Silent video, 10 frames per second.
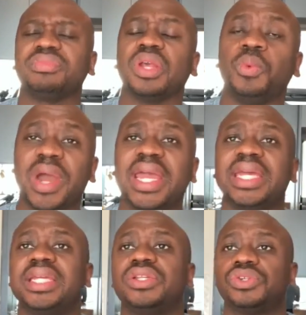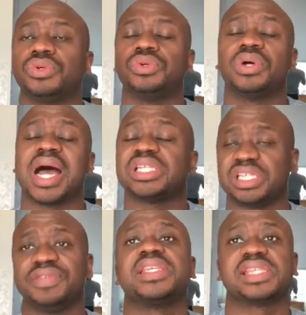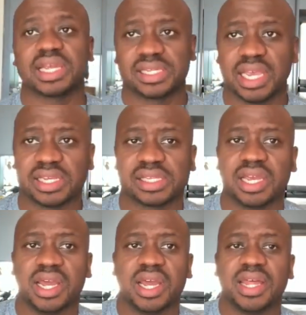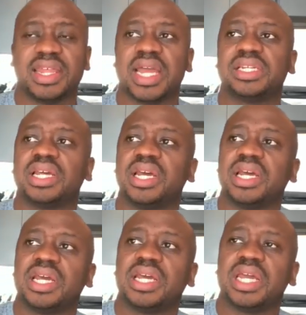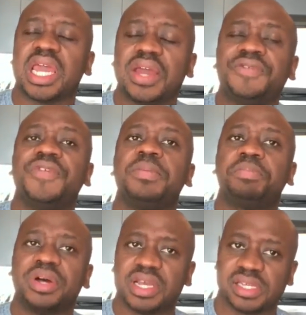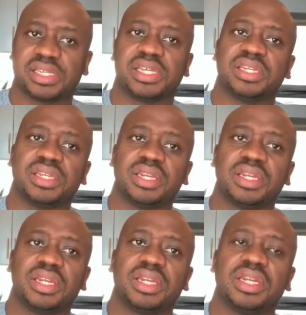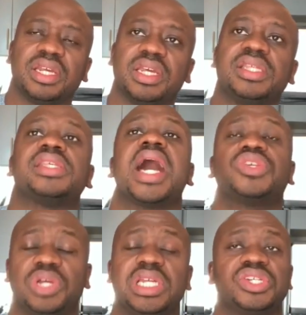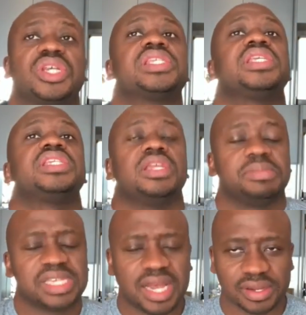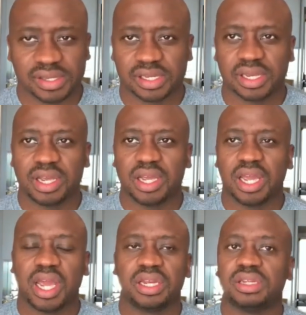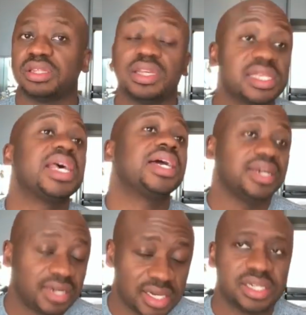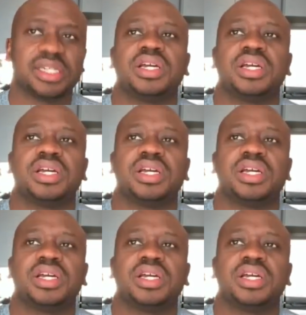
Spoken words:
way to achieving success, that every person is actually interested in themselves. And this I learned